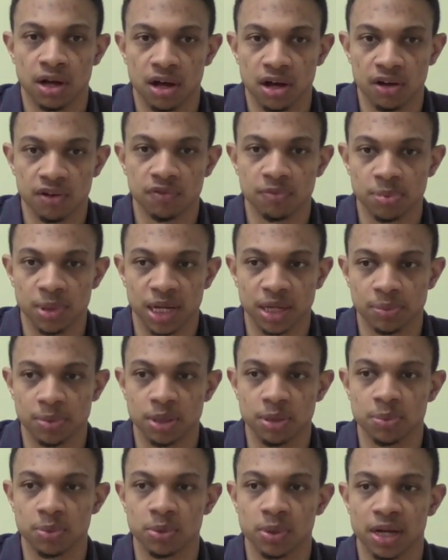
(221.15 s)
of Black
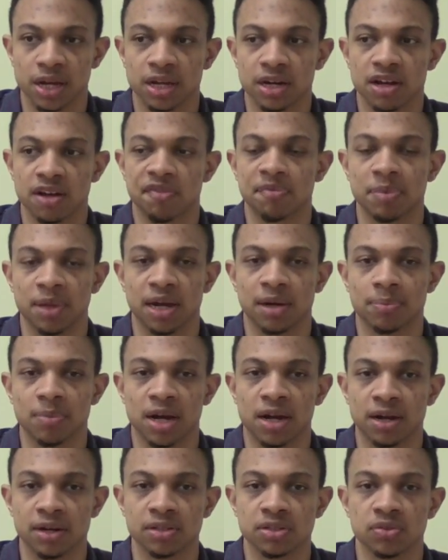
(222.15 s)
people and of Black
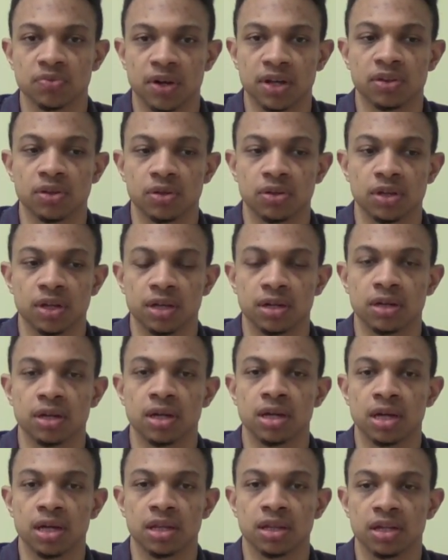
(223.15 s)
minds rather
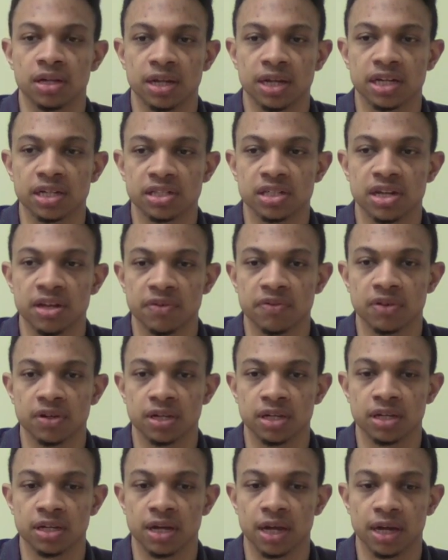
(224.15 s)
than the
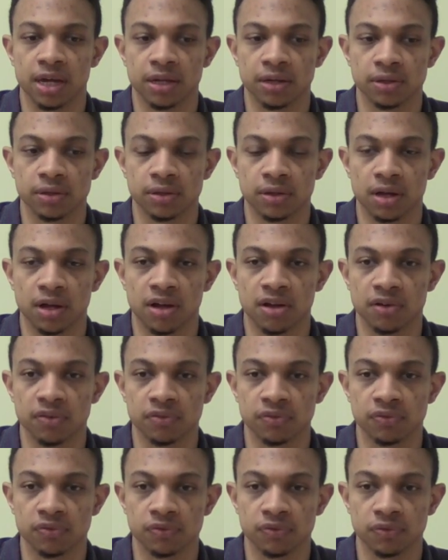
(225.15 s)
negativity and
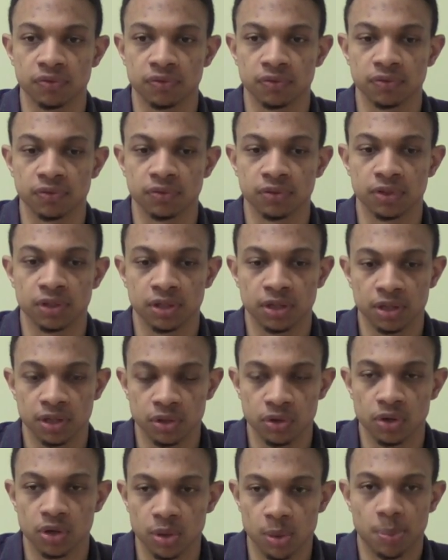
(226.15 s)
of,
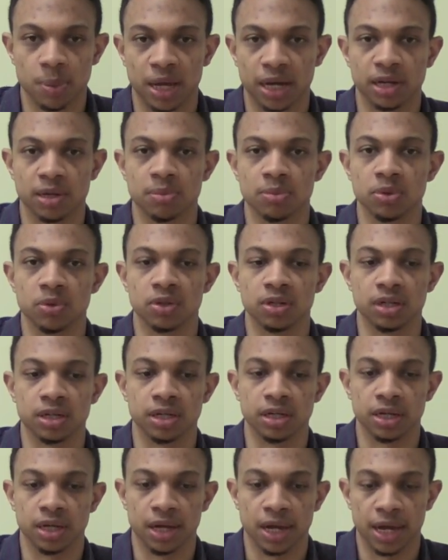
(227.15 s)
you know, the Black
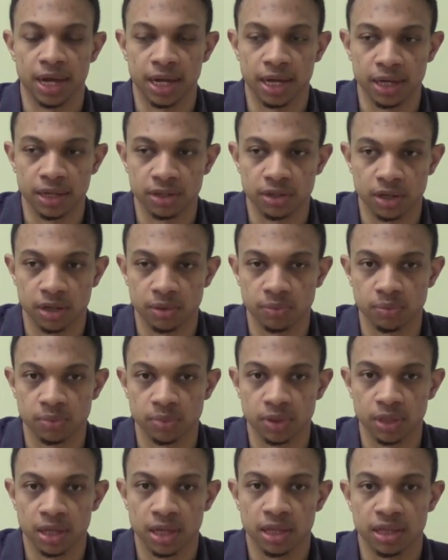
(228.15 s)
community.
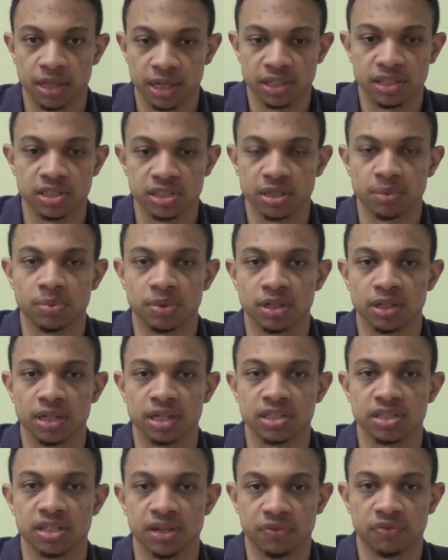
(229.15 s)
And that's something
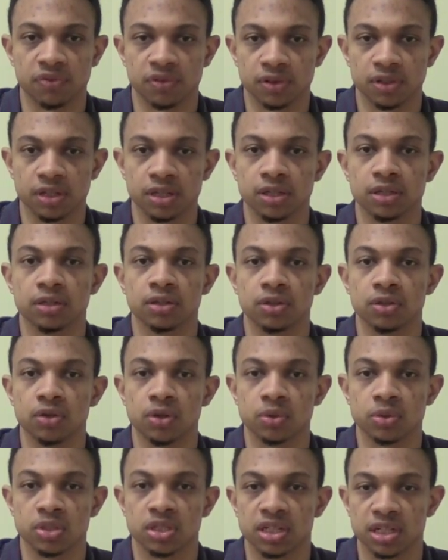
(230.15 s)
that's definitely, you
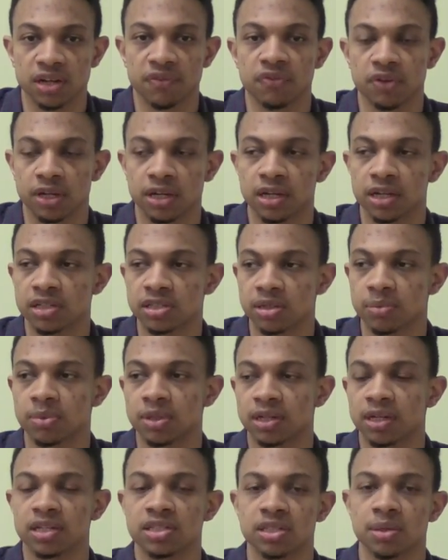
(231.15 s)
know, significant, and
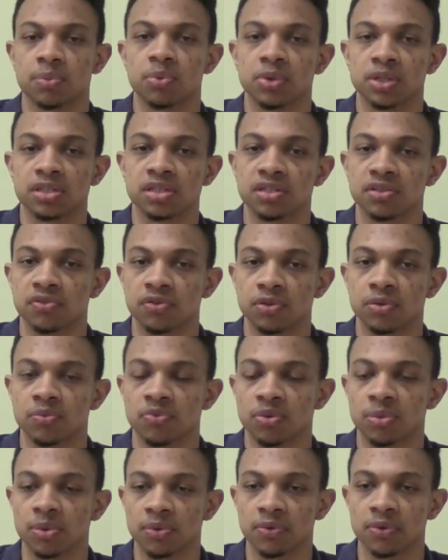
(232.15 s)
something that separates this film
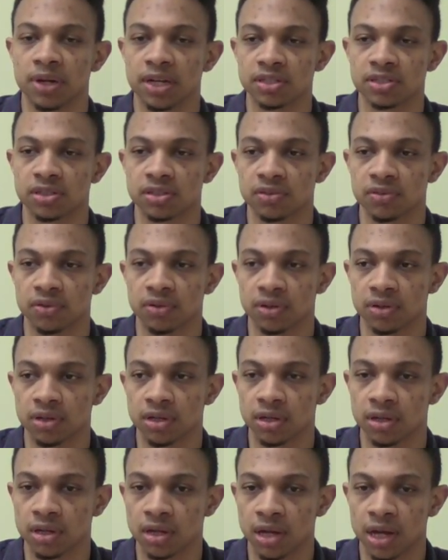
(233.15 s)
from the rest,
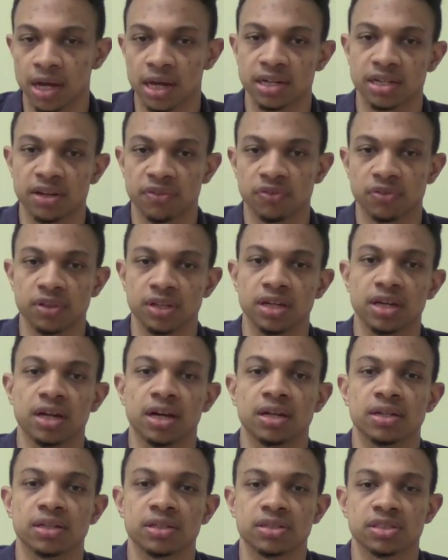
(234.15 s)
and
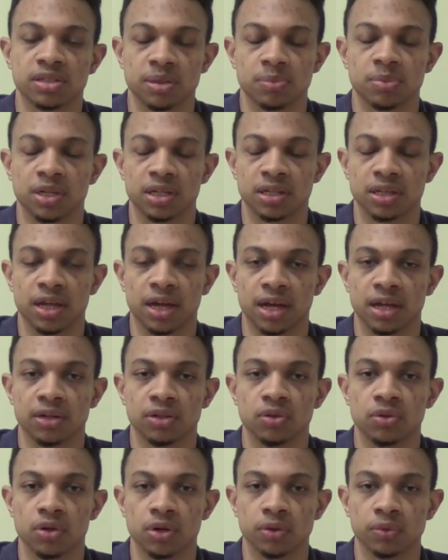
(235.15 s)
definitely something
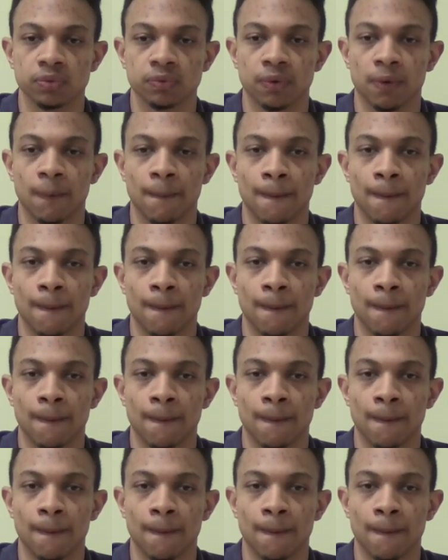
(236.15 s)
that, you know,